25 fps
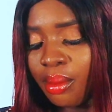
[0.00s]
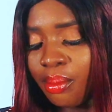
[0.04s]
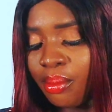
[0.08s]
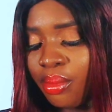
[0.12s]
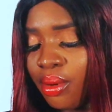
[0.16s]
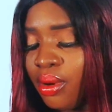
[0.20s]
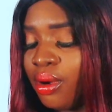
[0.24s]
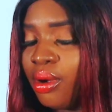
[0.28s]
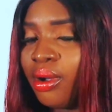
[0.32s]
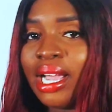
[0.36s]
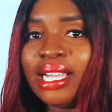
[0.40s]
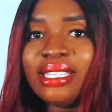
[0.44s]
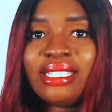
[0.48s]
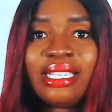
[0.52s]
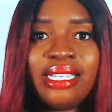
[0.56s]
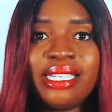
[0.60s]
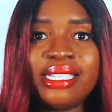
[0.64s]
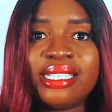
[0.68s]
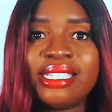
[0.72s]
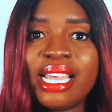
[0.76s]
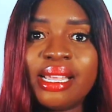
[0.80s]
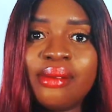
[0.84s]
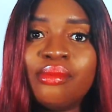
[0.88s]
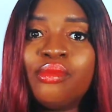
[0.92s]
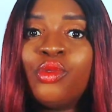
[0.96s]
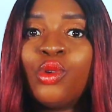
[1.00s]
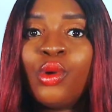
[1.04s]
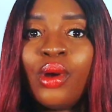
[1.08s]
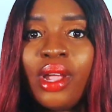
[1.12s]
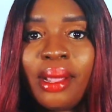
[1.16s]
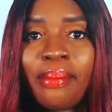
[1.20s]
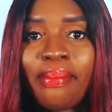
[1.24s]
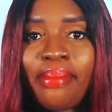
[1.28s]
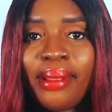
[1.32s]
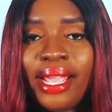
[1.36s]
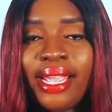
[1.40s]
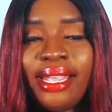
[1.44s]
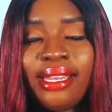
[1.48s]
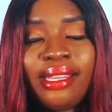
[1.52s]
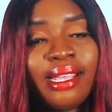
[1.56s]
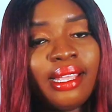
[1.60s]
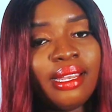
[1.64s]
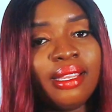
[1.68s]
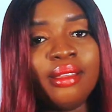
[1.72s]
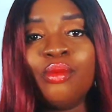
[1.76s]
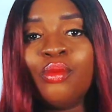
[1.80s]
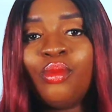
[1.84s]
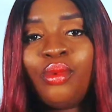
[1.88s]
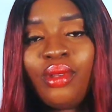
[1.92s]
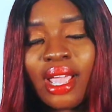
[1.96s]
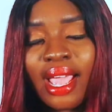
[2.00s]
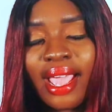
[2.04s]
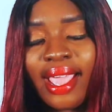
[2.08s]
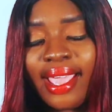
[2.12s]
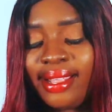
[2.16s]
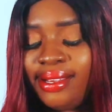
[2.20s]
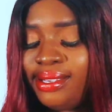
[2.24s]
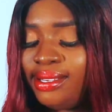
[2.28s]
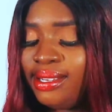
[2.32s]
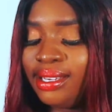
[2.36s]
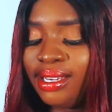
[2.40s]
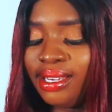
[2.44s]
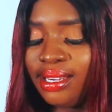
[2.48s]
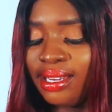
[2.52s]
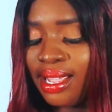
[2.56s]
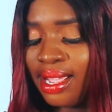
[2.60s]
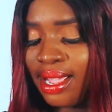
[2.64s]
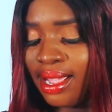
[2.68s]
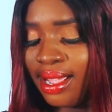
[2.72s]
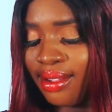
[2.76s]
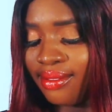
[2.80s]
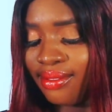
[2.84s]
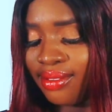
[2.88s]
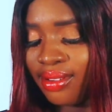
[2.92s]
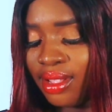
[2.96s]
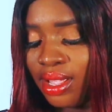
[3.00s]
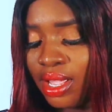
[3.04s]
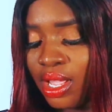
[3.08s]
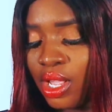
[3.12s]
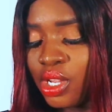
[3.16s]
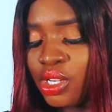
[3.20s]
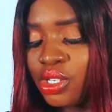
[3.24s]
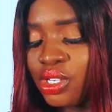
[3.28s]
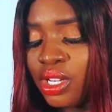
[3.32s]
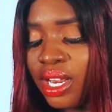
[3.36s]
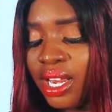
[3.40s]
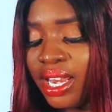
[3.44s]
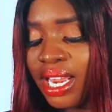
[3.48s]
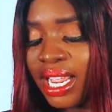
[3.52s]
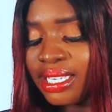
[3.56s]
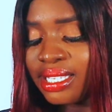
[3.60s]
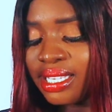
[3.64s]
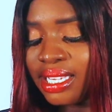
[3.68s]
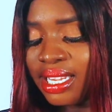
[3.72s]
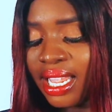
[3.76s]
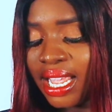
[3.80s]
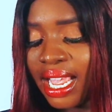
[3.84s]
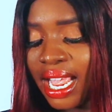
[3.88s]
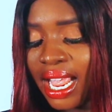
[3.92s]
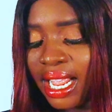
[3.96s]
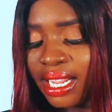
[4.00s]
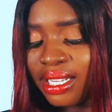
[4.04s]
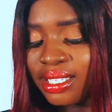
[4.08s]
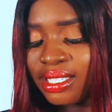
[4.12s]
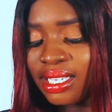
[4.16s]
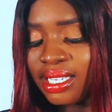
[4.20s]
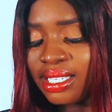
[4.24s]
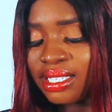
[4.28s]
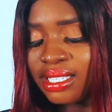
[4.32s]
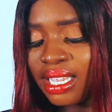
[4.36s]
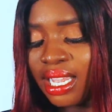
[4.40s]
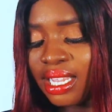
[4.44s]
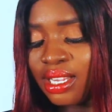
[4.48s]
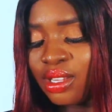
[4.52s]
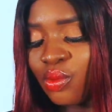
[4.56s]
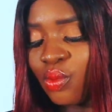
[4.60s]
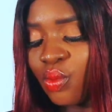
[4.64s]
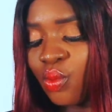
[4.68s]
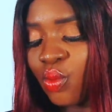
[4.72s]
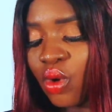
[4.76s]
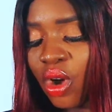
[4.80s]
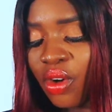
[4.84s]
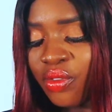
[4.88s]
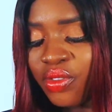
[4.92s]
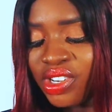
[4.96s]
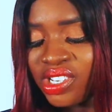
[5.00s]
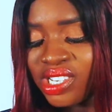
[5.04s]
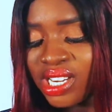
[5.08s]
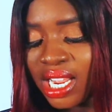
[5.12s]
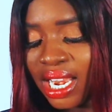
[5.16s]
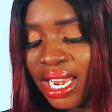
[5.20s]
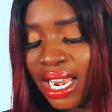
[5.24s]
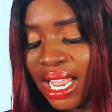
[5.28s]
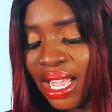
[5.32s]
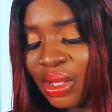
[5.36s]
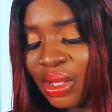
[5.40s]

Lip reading: But as at the time we were applying them, I didn't have. So the next thing they ask is that official